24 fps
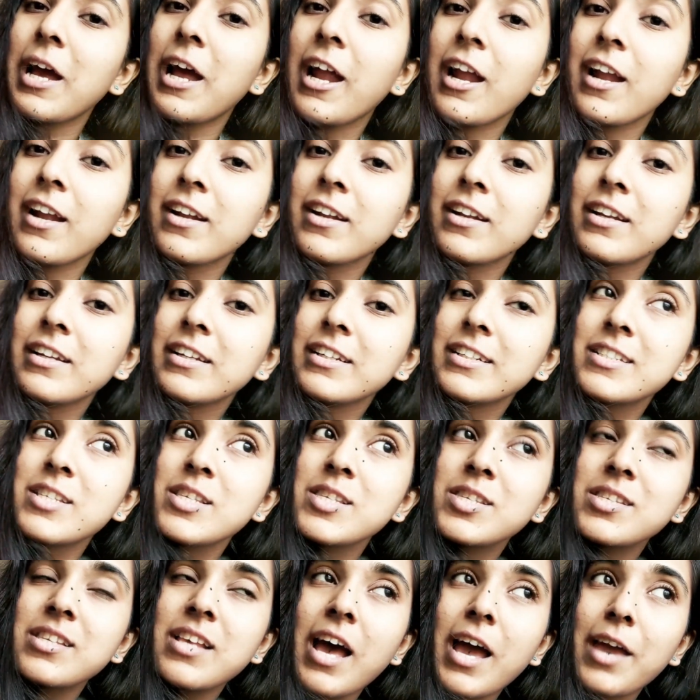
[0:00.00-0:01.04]
And
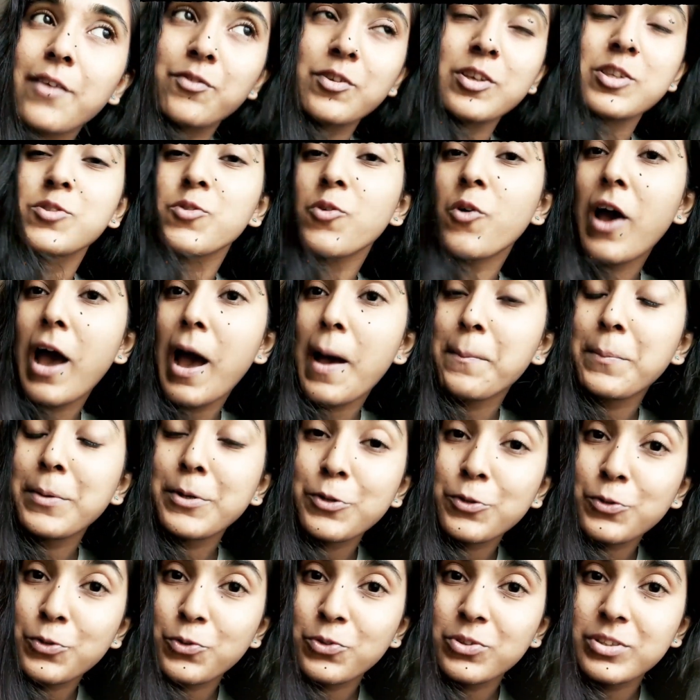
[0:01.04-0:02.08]
I feel so happy
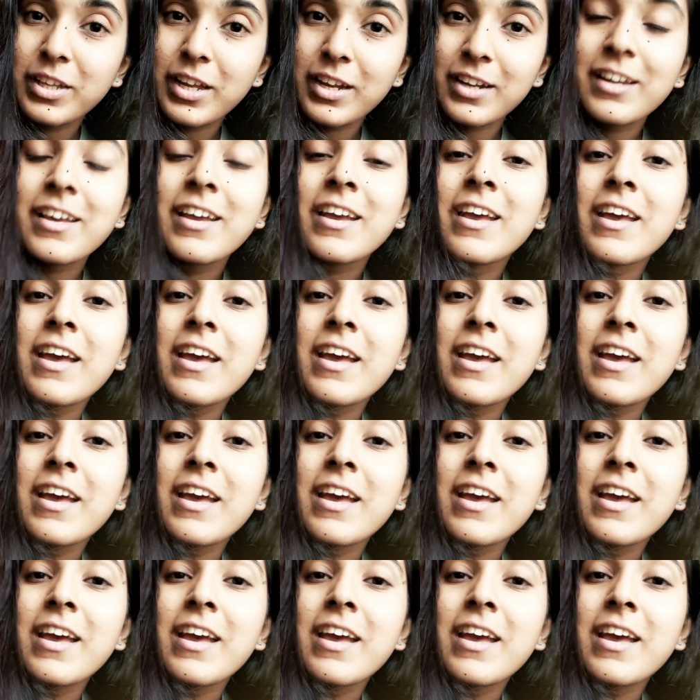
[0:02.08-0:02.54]
to know that